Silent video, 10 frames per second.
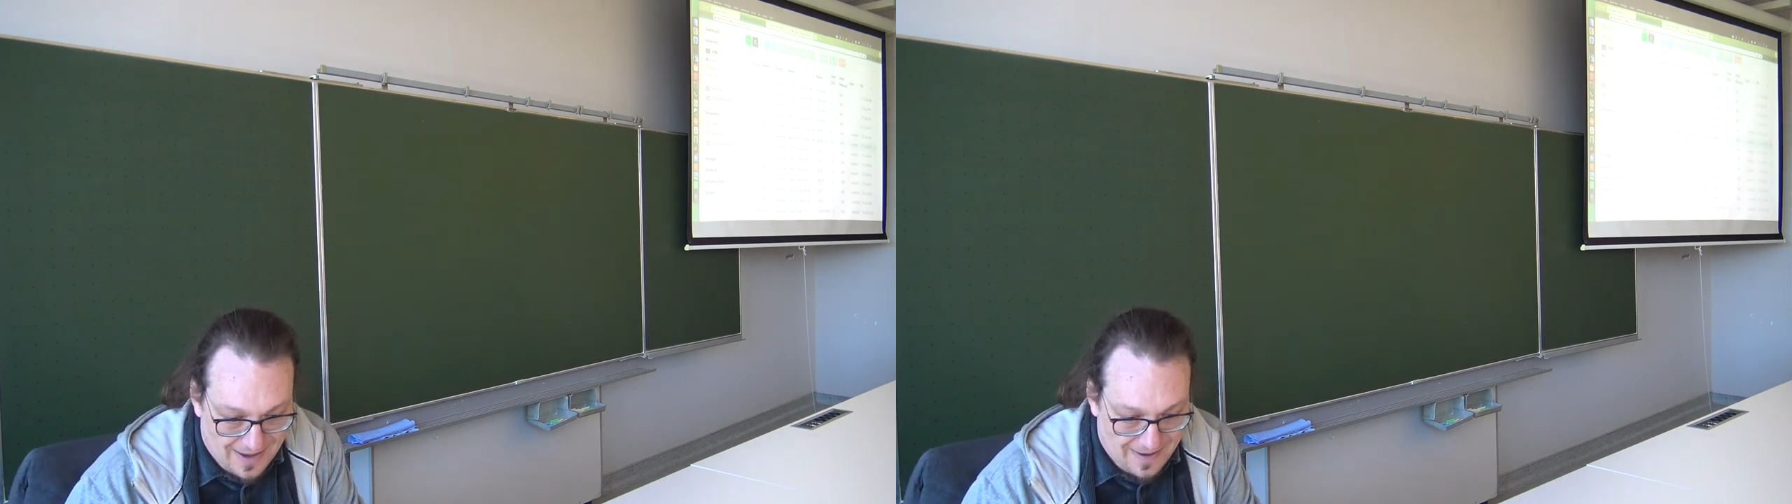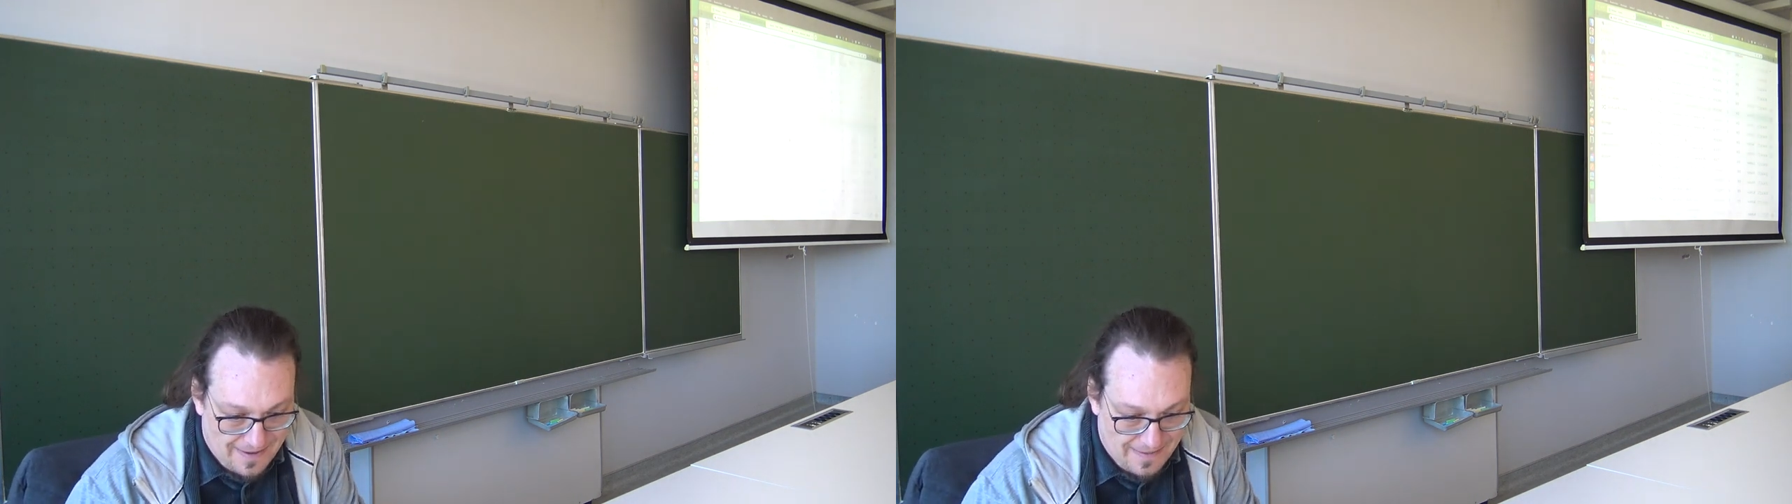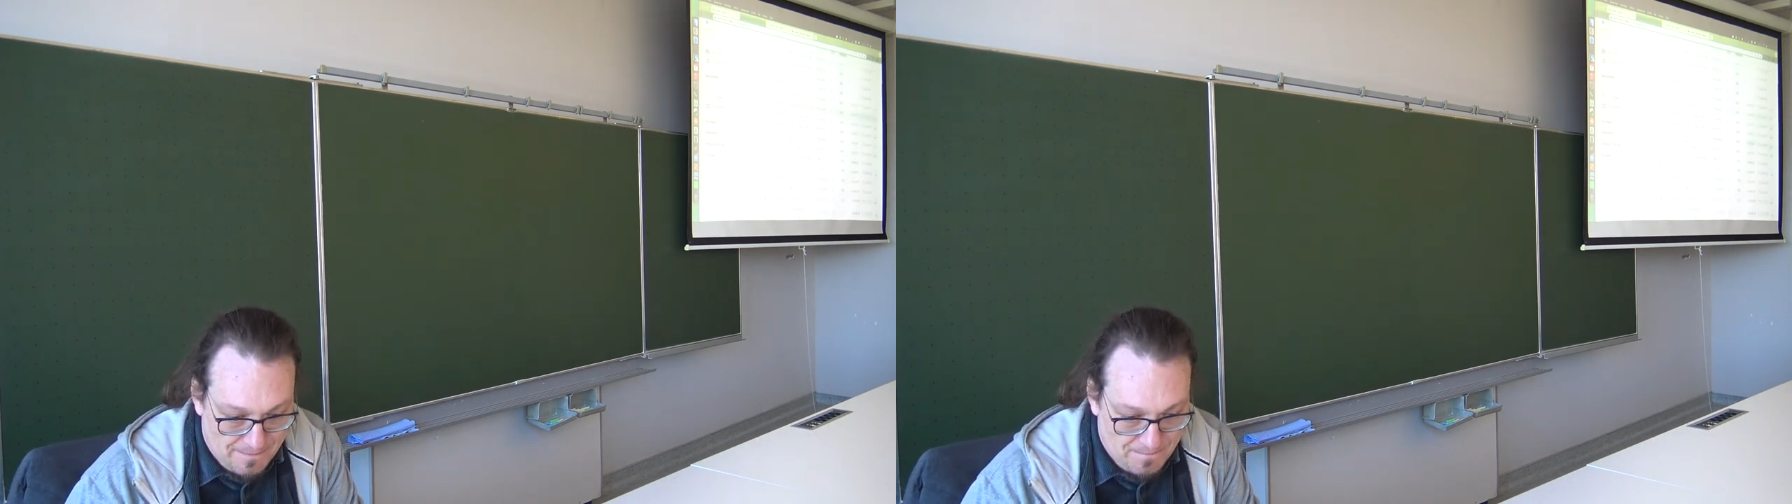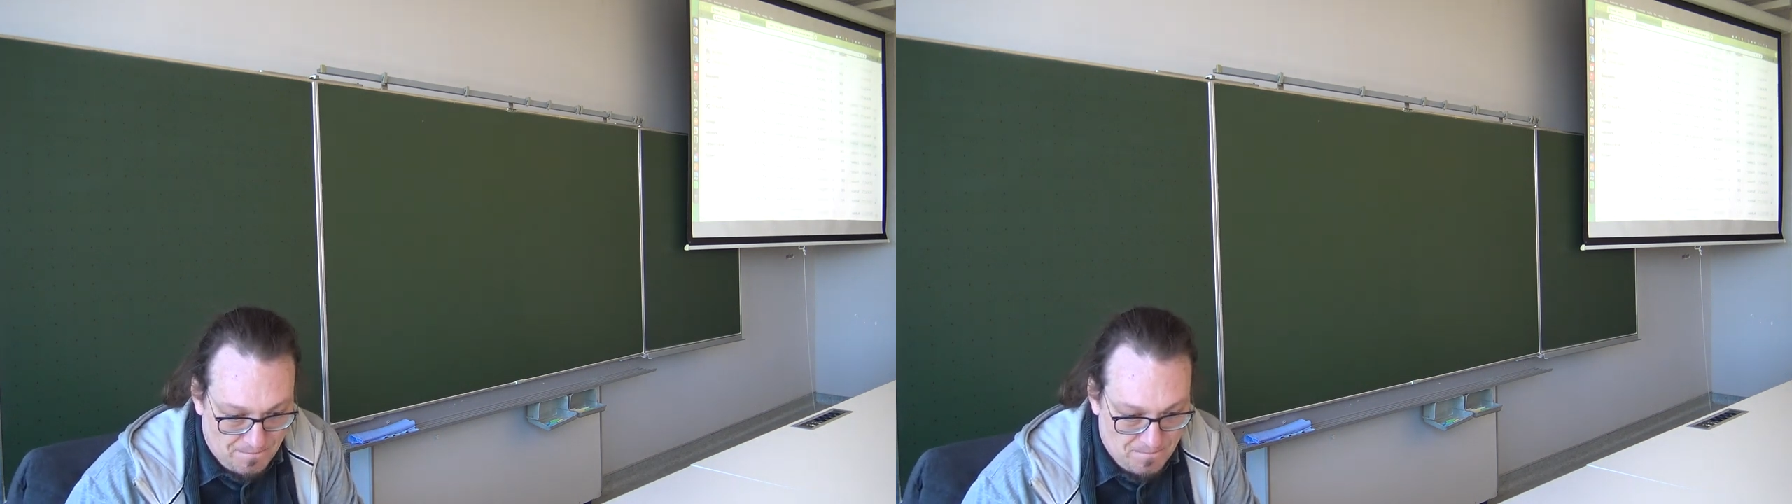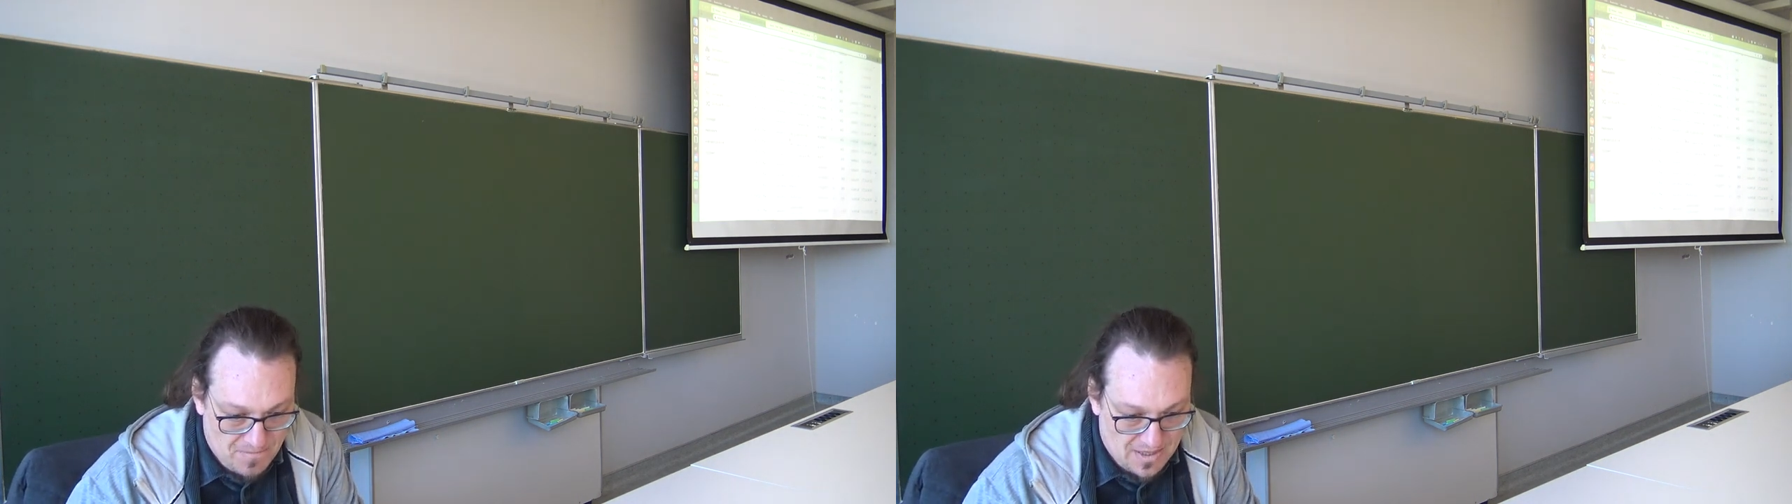um,
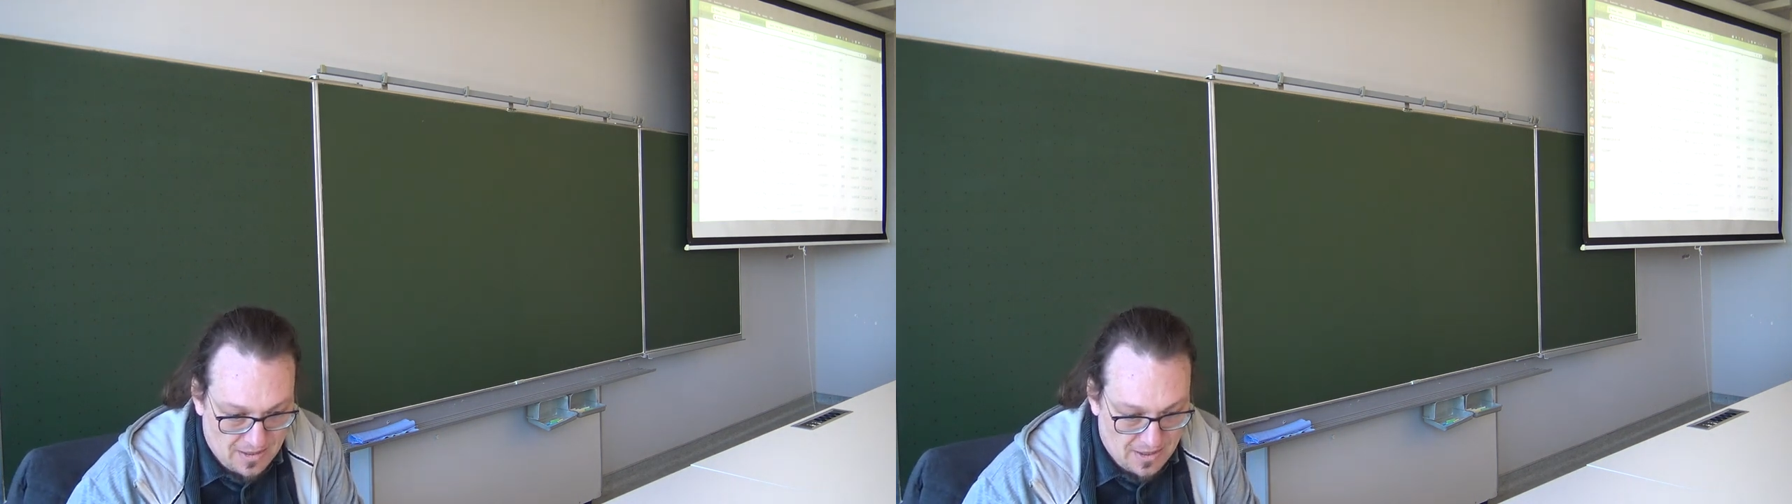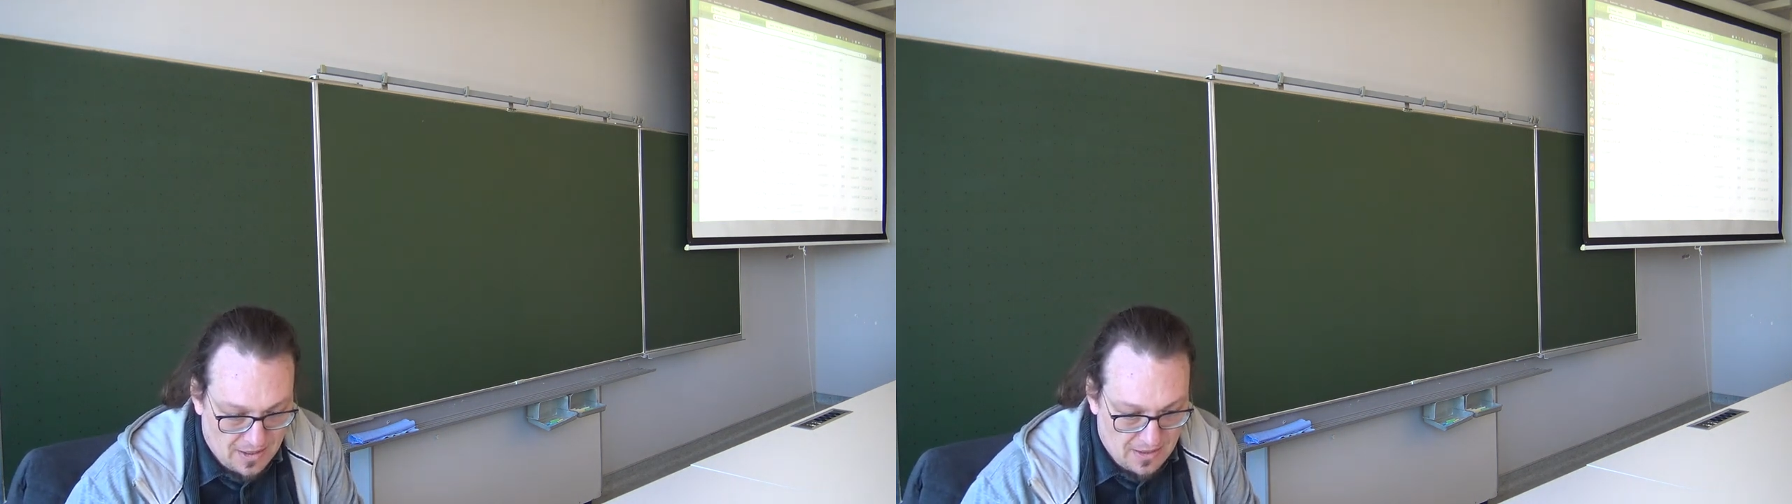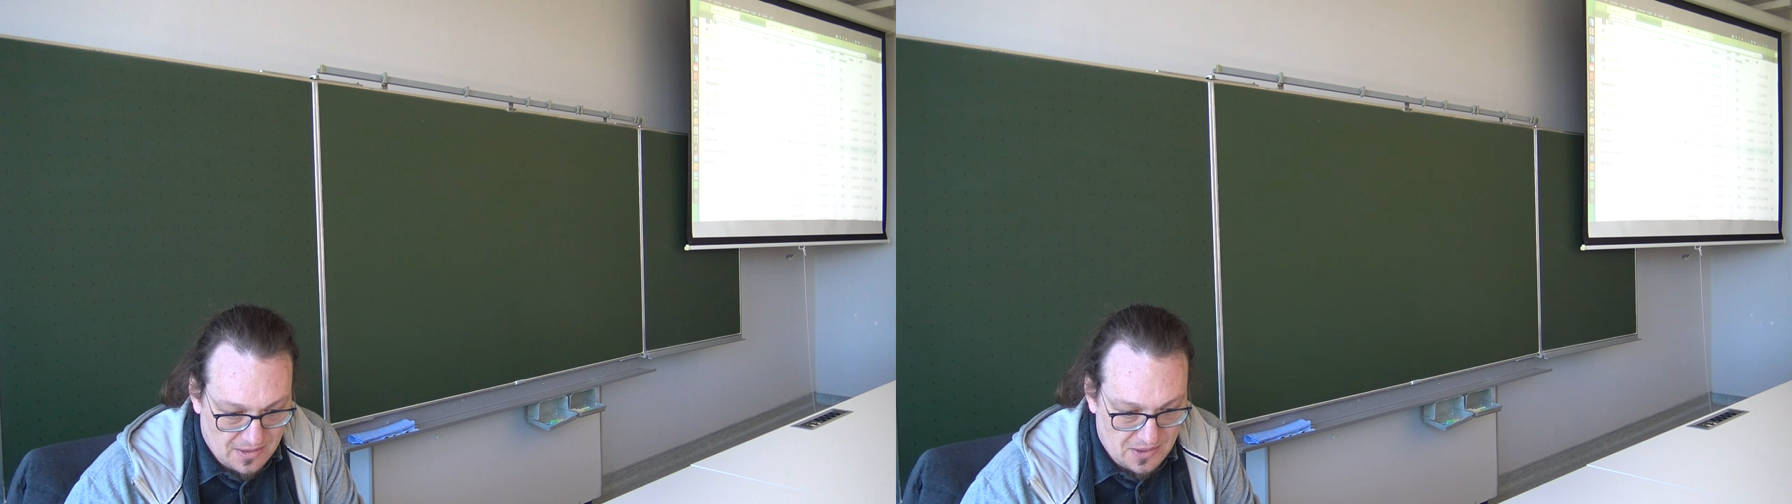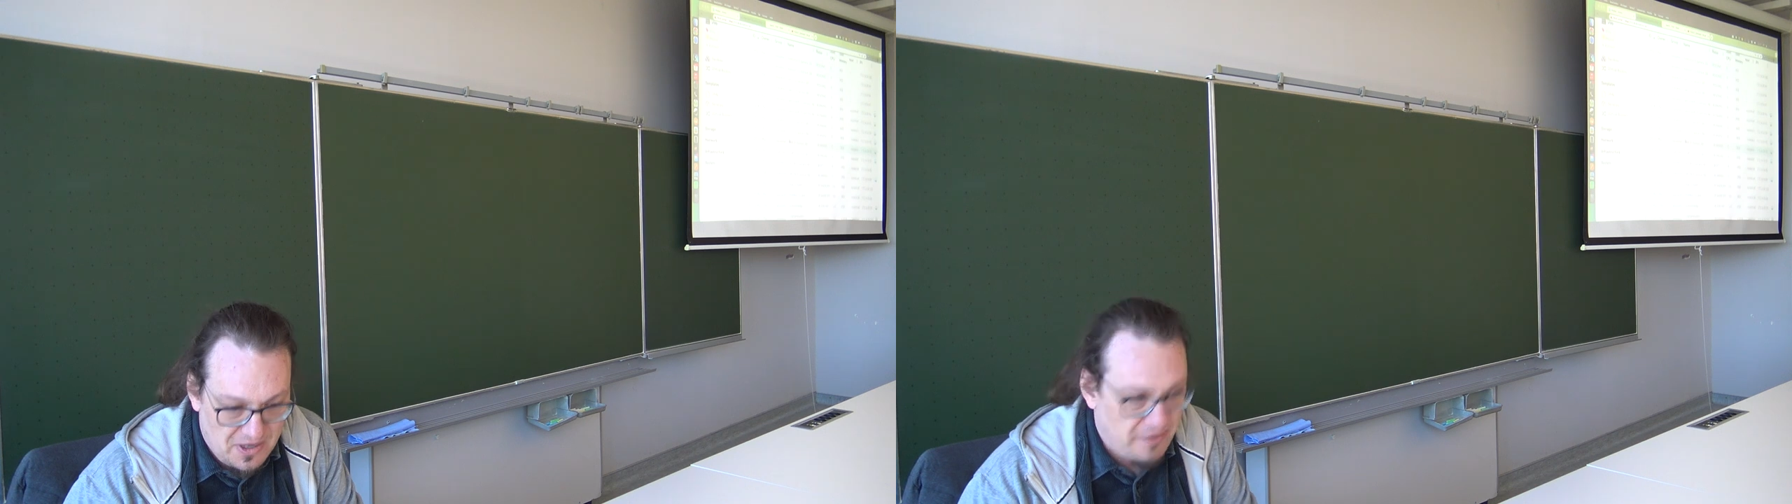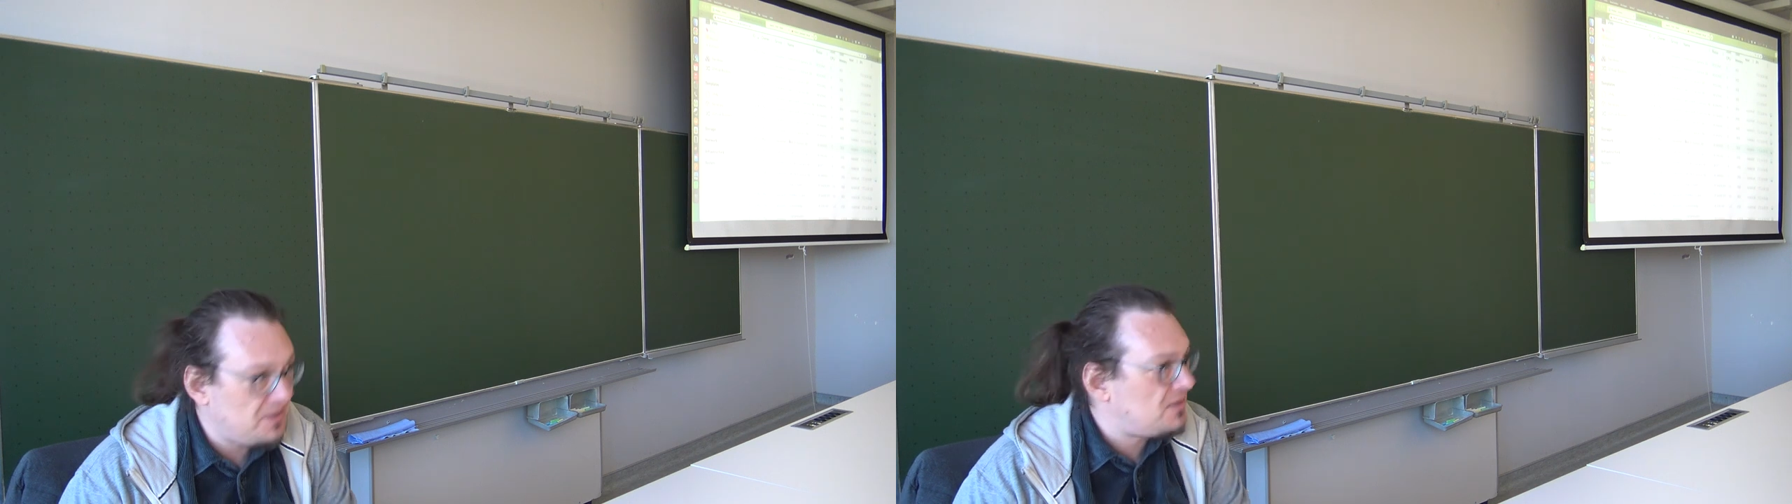so
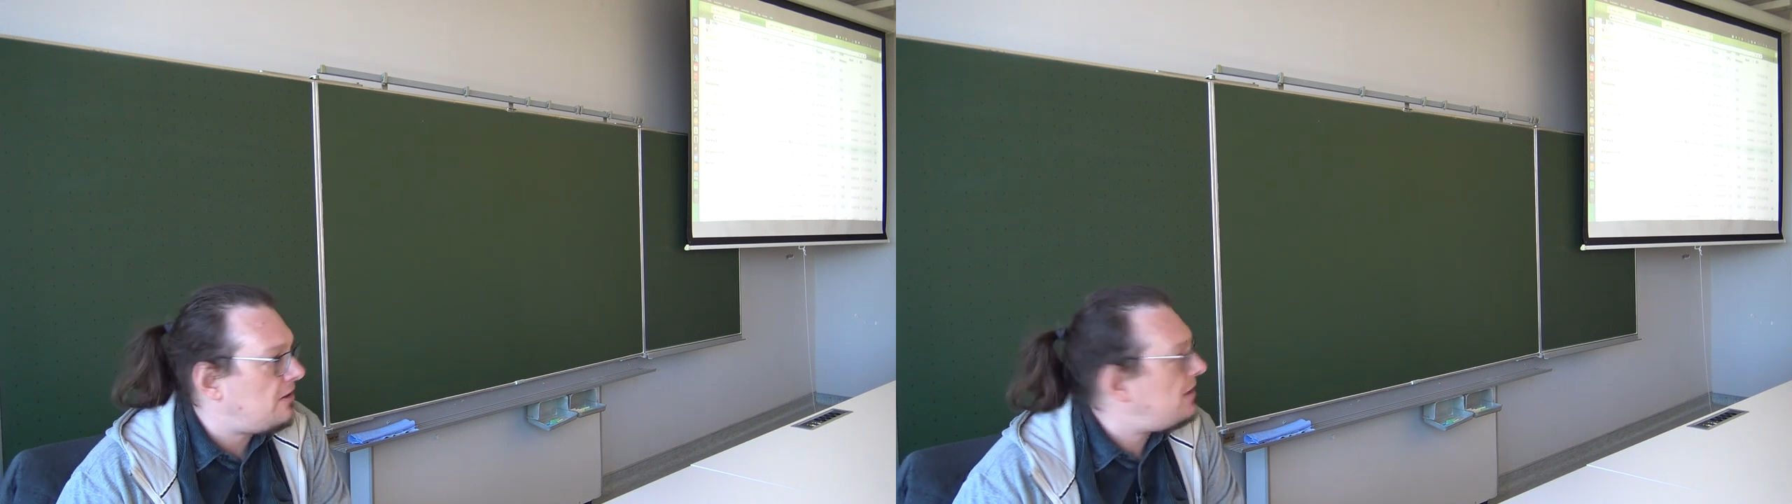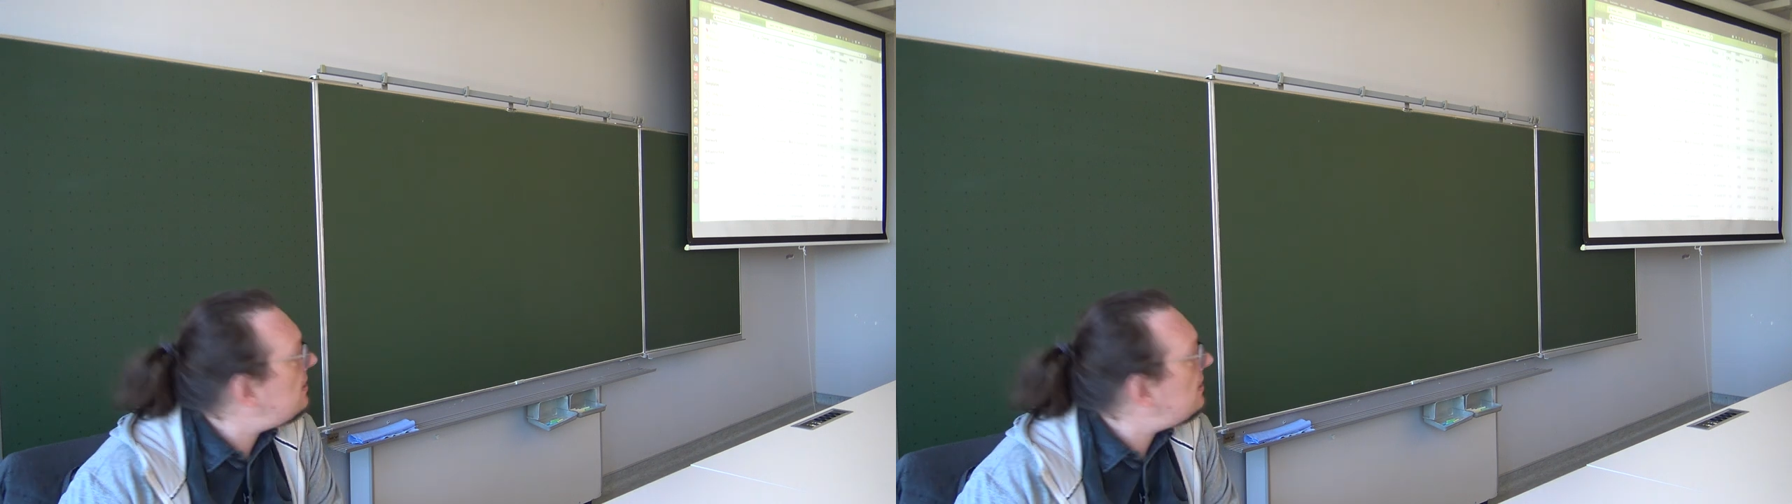here we start